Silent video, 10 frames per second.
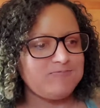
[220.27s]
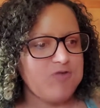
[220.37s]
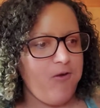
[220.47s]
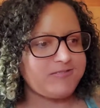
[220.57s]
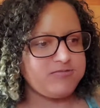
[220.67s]

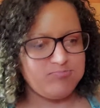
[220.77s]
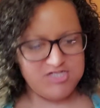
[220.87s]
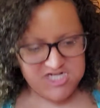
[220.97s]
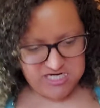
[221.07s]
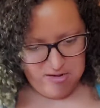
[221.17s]
Some
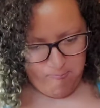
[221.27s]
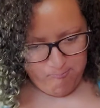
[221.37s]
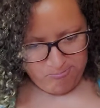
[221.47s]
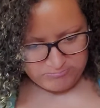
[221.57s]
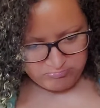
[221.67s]
chicken
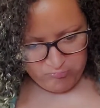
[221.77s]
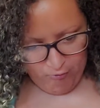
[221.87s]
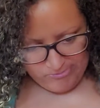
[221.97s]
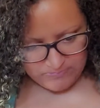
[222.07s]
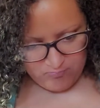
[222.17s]

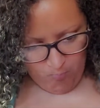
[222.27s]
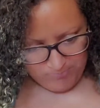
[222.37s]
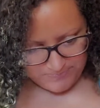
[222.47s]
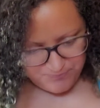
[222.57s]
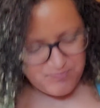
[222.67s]

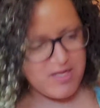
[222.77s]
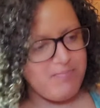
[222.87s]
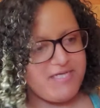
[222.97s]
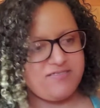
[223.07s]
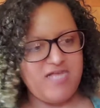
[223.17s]
in
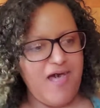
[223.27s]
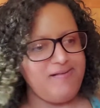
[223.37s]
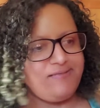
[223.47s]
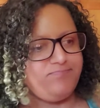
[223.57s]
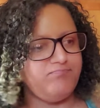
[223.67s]
my
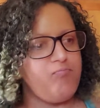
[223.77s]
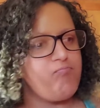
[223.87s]
salad.